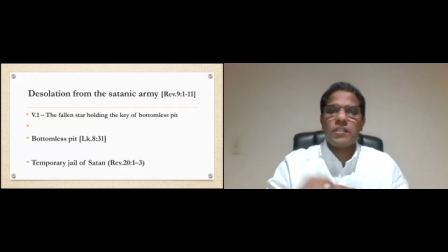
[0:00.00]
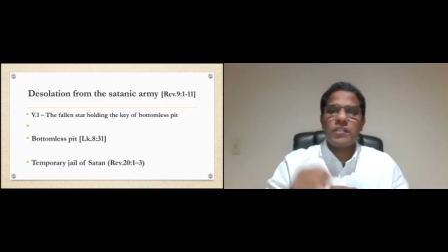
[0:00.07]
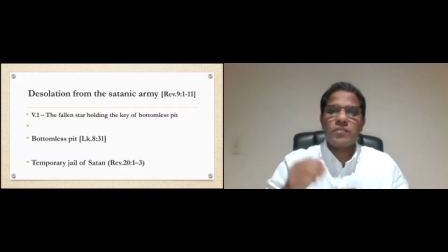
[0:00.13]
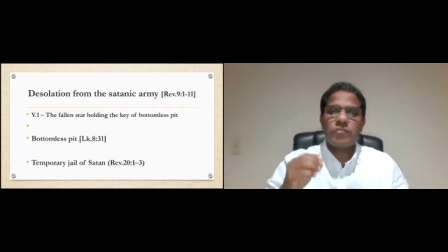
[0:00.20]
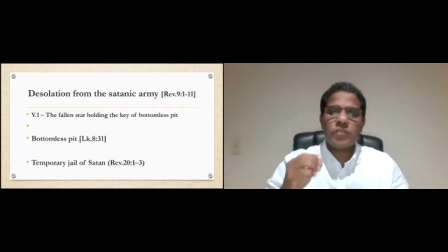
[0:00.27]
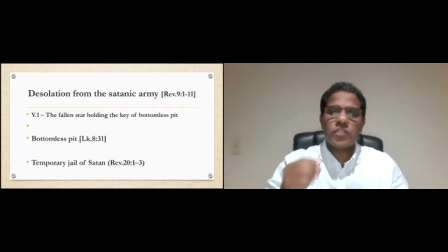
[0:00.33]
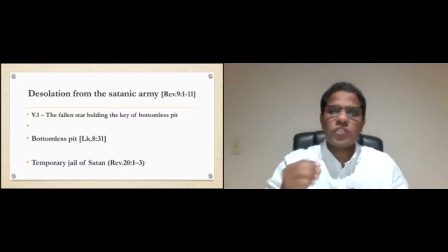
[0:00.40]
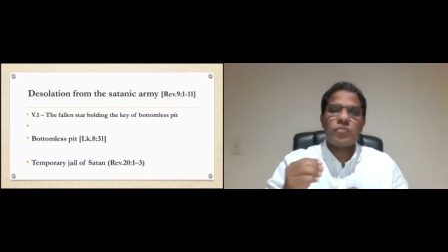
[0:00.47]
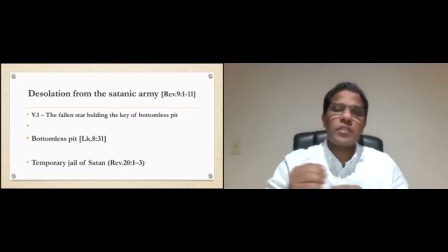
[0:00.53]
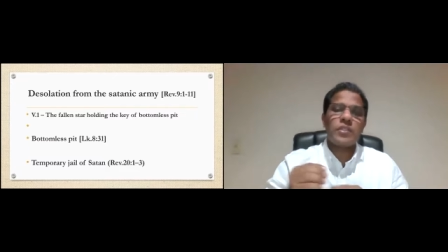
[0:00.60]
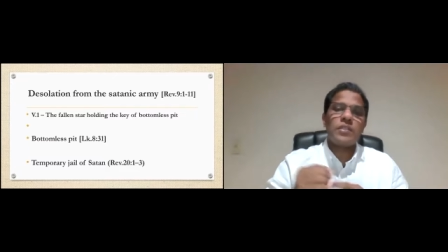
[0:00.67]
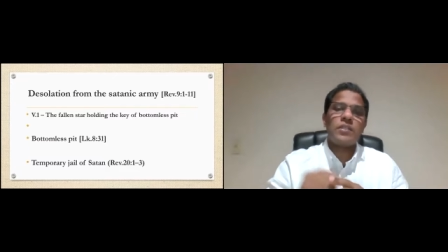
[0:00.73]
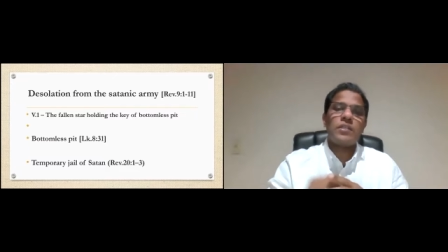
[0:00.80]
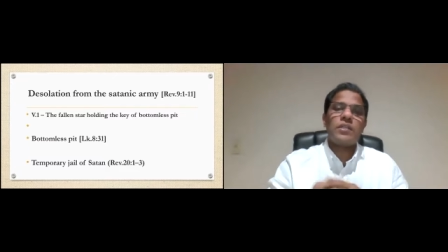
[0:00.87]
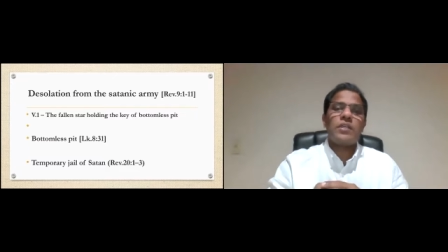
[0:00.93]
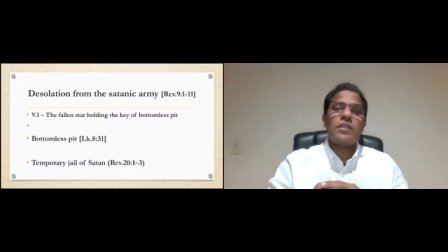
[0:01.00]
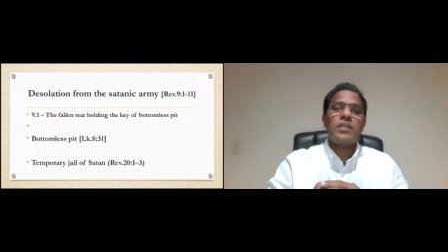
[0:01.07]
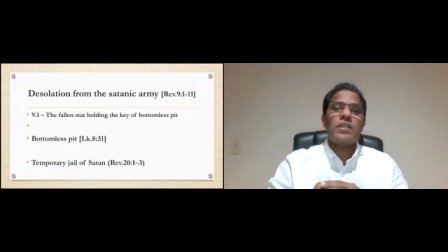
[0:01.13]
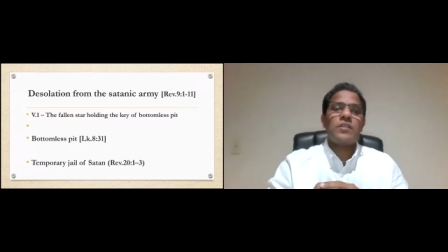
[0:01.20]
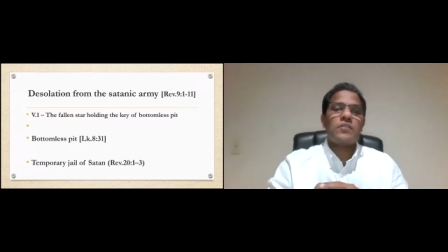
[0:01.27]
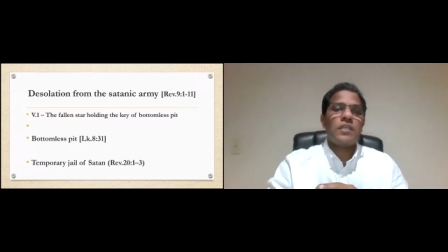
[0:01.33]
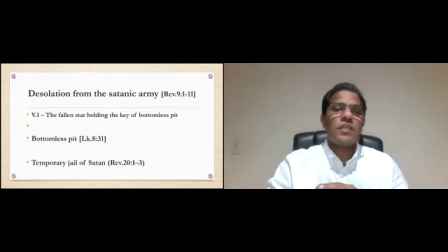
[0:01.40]
The first one
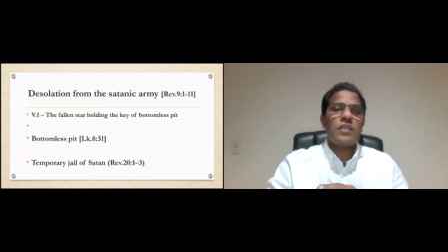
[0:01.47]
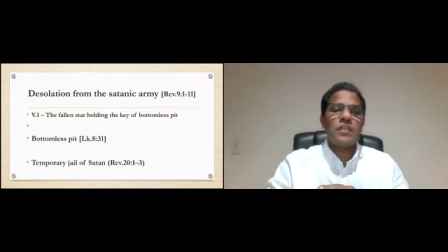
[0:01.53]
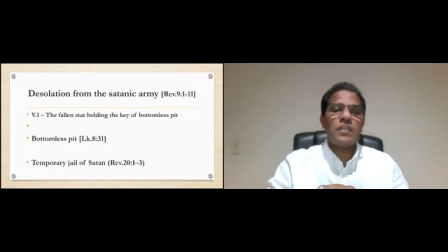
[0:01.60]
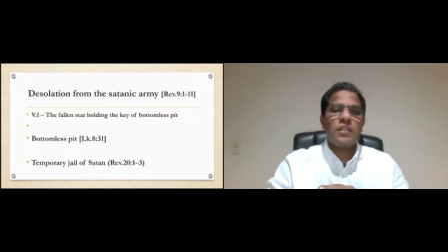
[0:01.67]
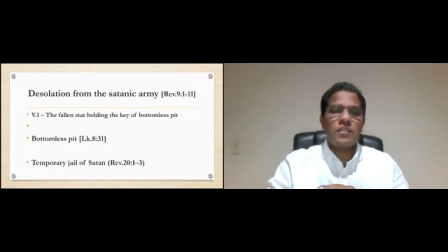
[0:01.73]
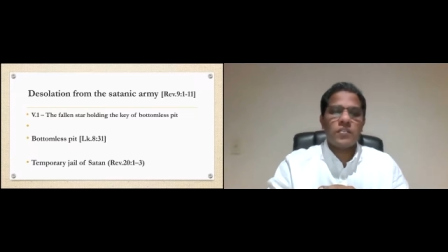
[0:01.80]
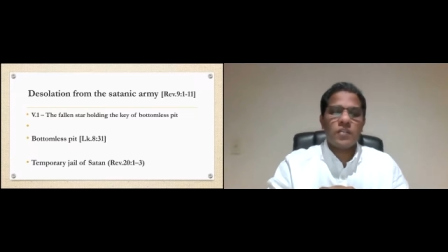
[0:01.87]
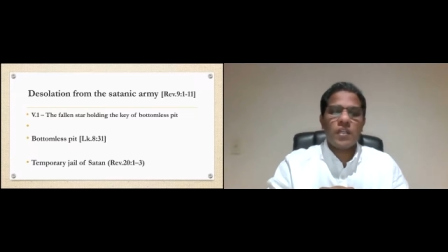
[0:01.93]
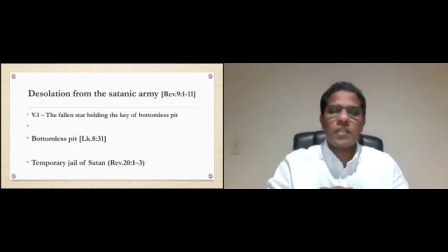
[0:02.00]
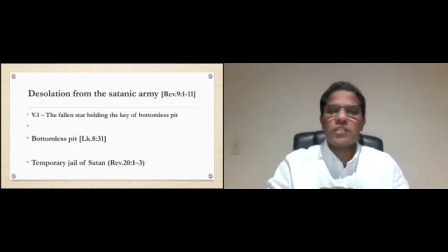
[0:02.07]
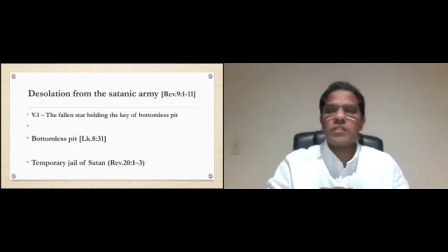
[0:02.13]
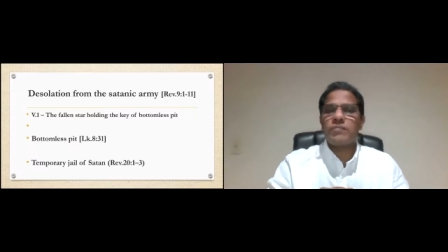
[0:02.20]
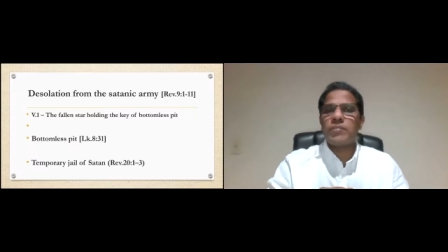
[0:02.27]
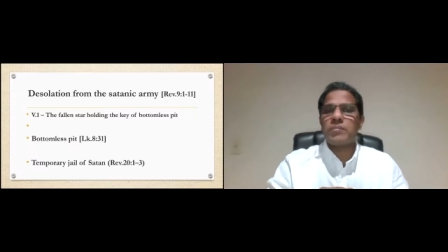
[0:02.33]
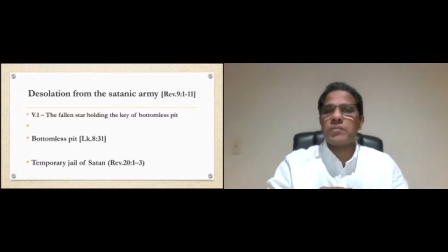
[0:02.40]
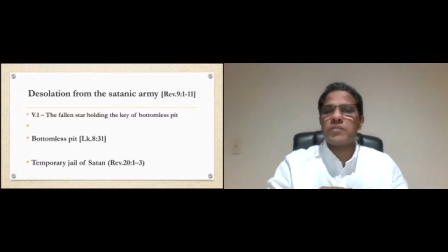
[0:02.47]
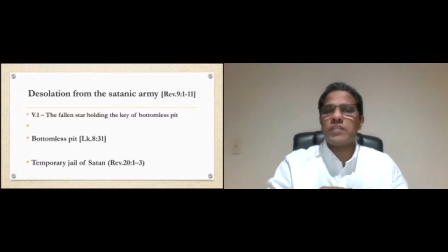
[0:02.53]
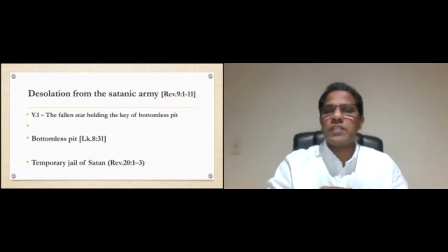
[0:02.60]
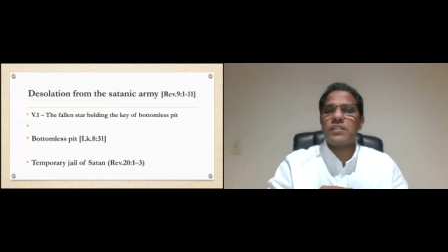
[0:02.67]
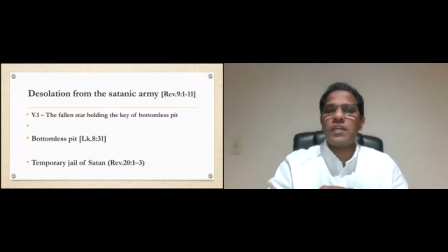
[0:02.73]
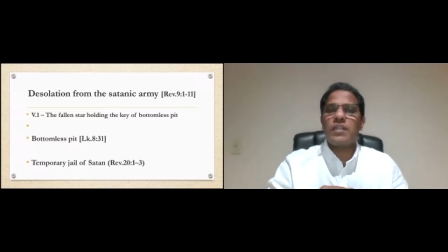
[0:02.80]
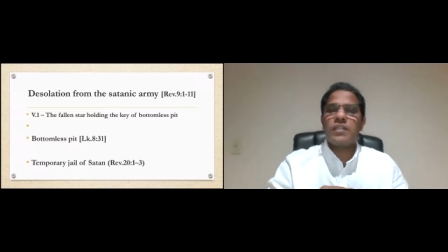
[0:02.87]
is the desolation from the
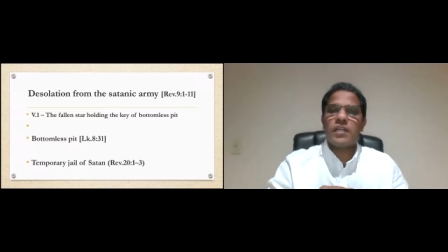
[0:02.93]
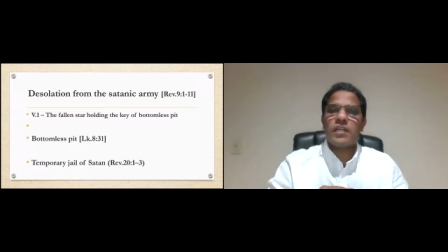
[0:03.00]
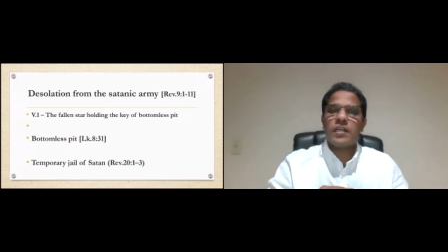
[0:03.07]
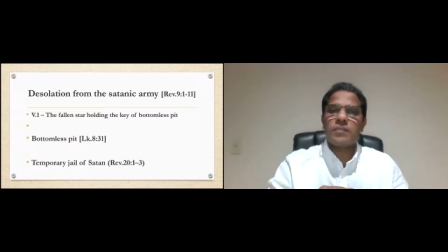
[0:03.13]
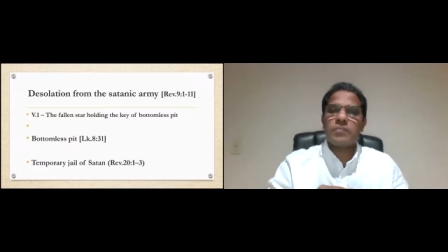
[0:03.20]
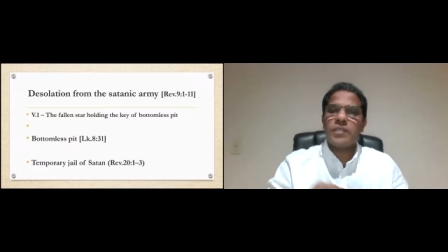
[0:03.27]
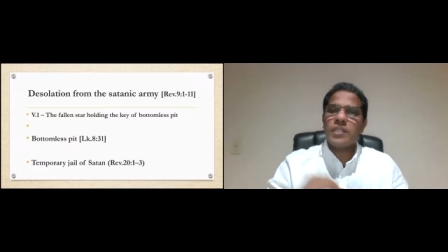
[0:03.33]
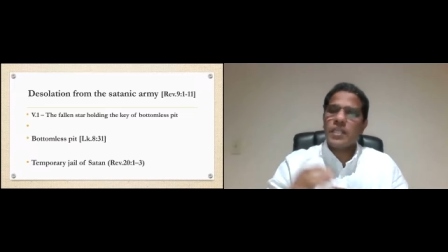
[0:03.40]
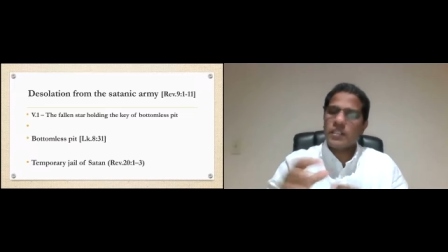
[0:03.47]
satanic army,